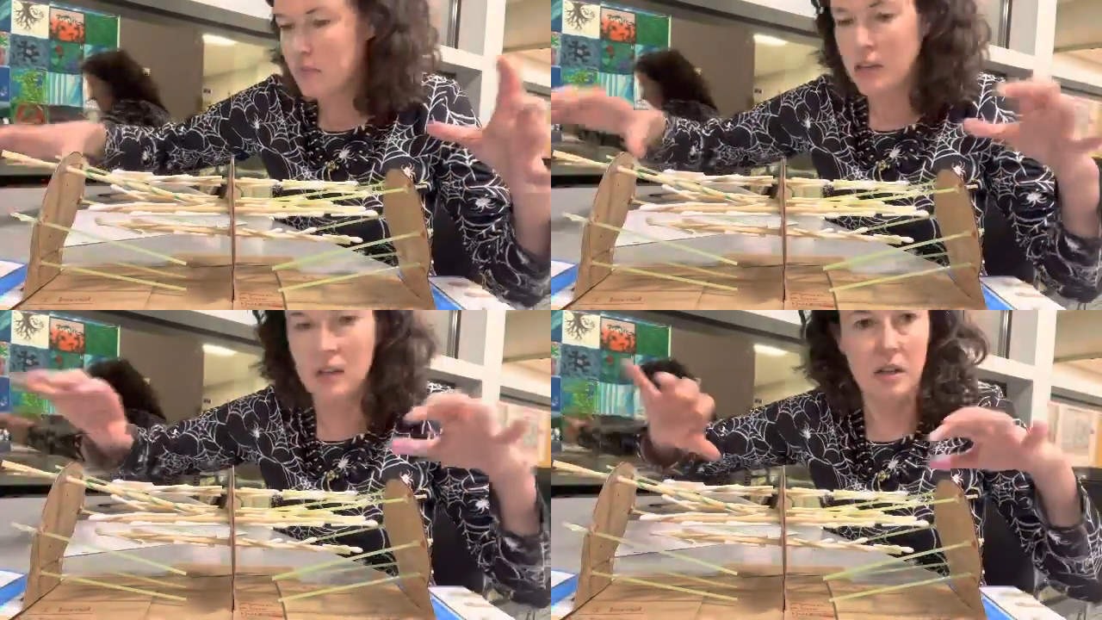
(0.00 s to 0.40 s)

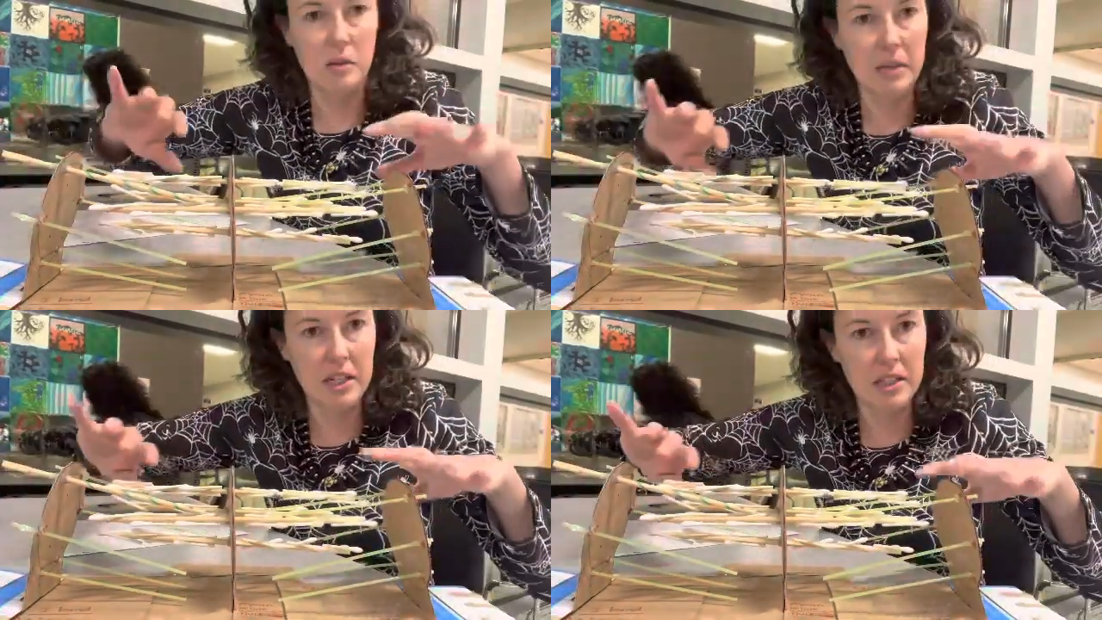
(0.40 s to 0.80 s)
a little
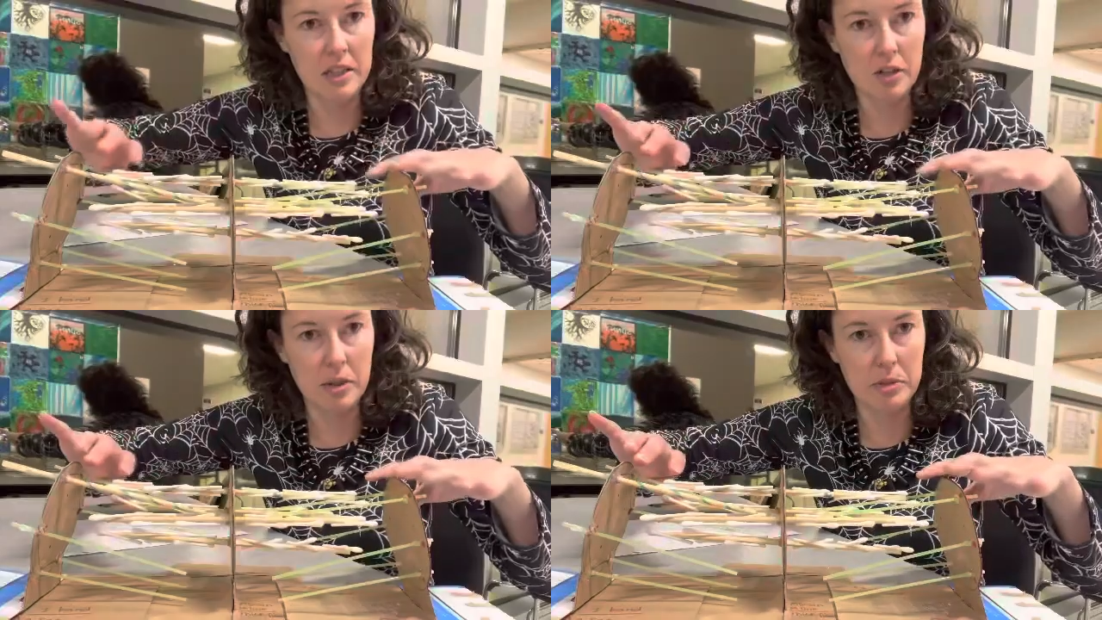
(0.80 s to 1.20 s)
bit of
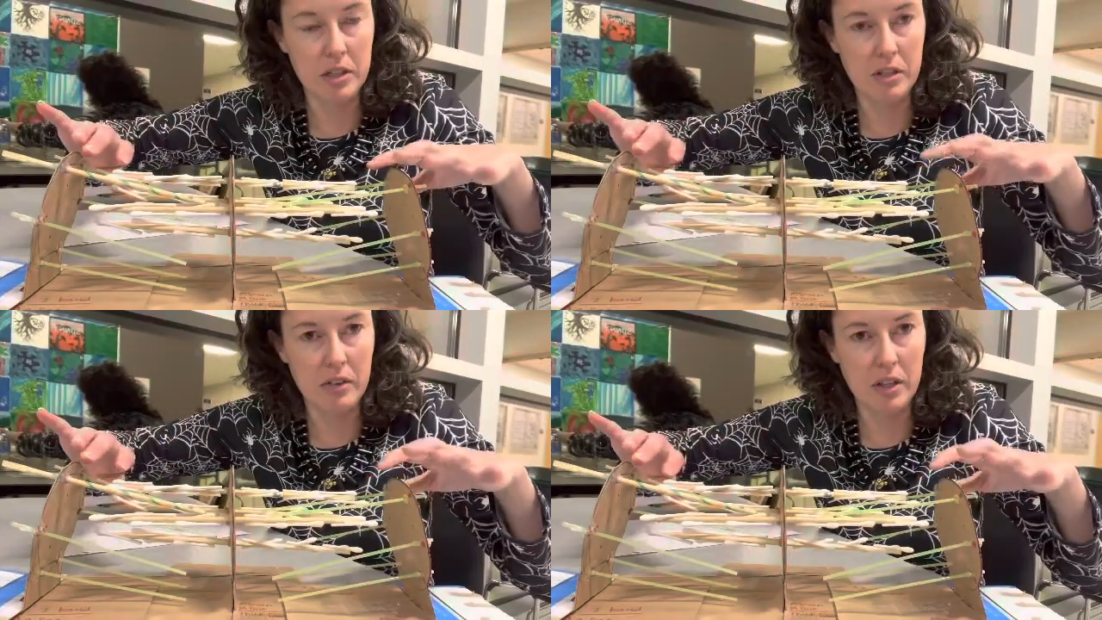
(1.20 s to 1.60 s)

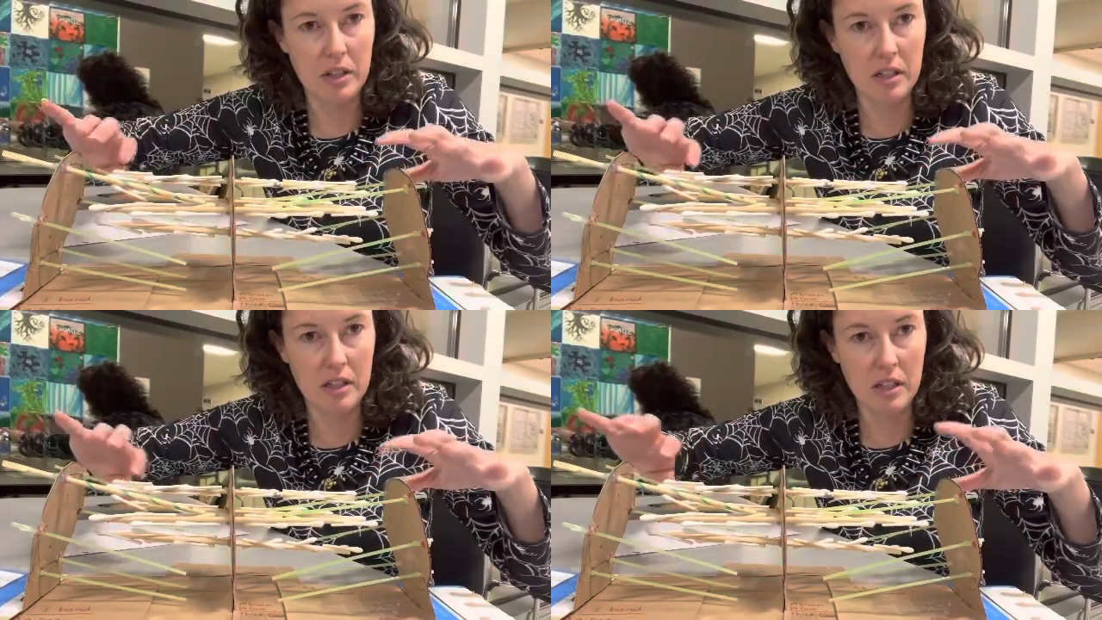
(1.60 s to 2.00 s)
description of the
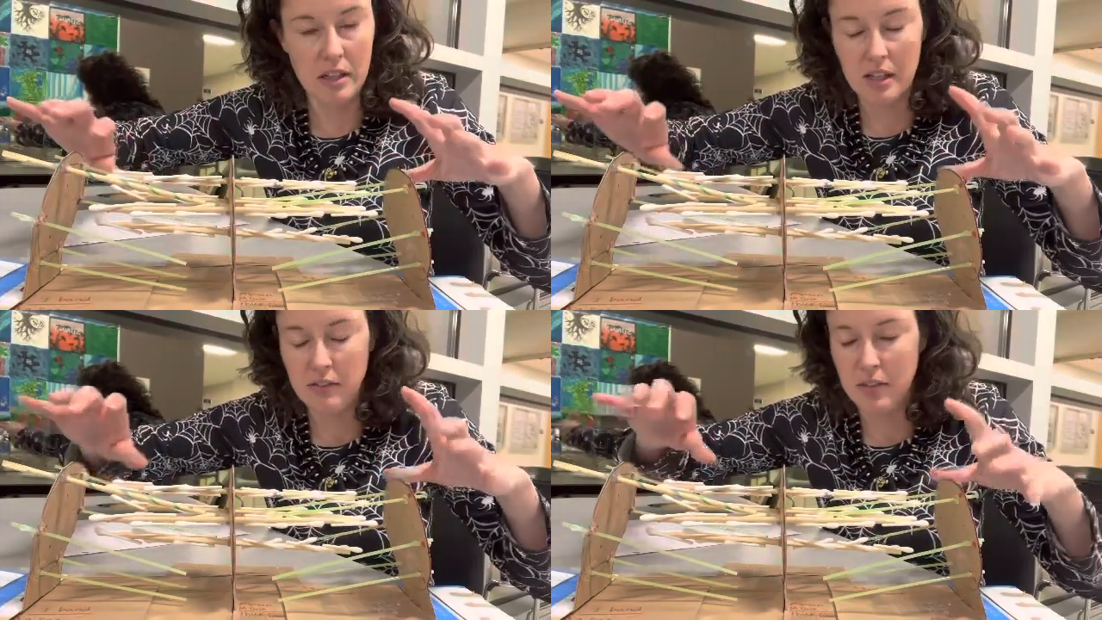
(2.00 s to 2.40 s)
thin and the
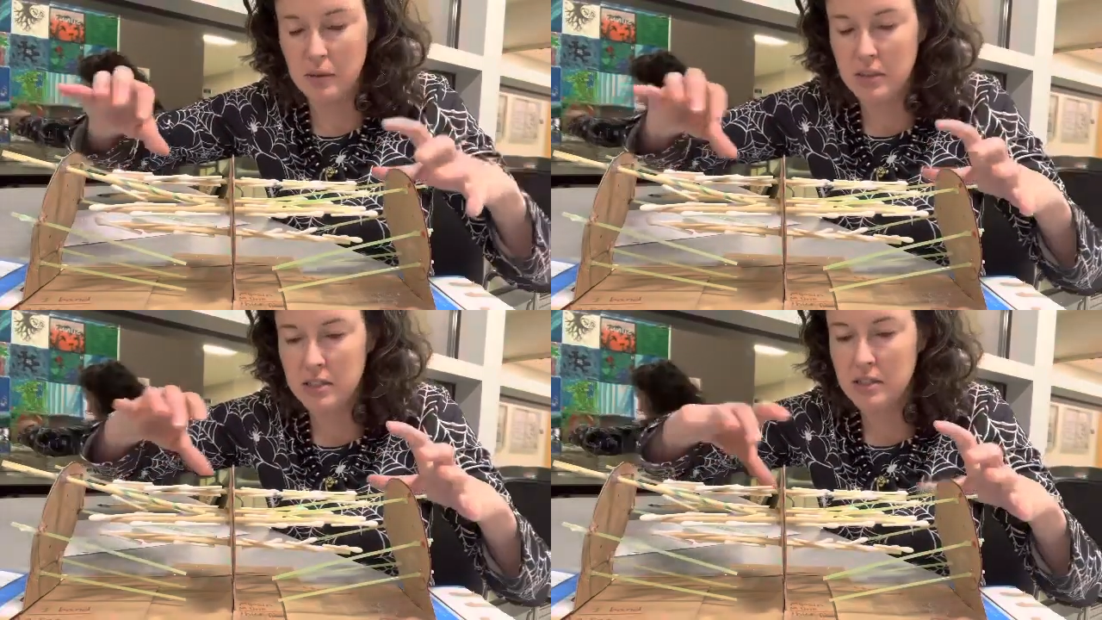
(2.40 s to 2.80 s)
thick
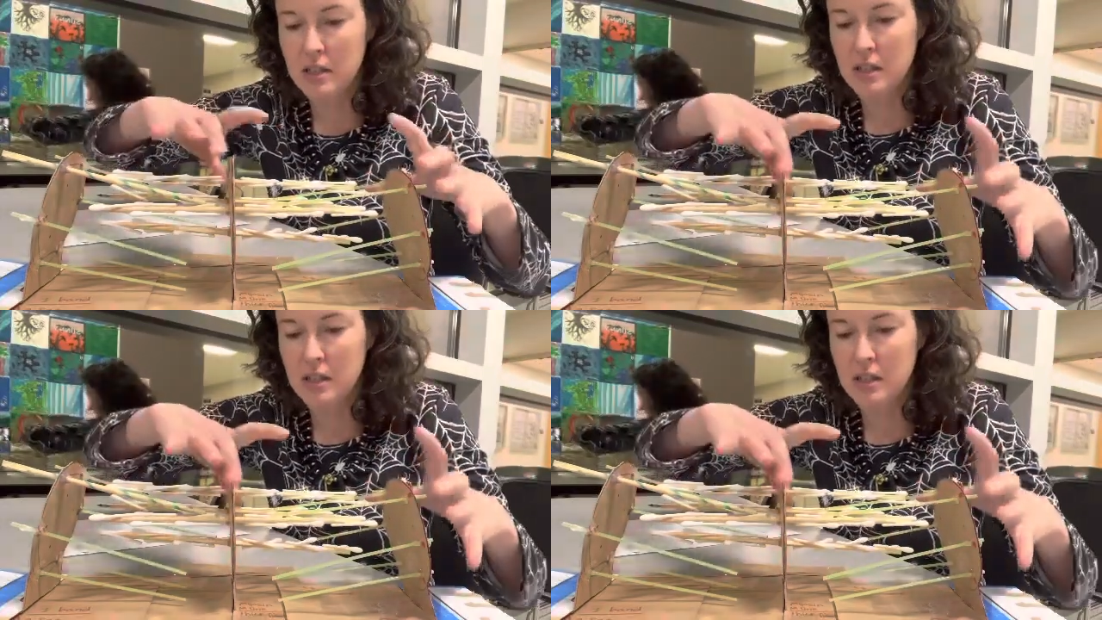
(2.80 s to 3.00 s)
filaments.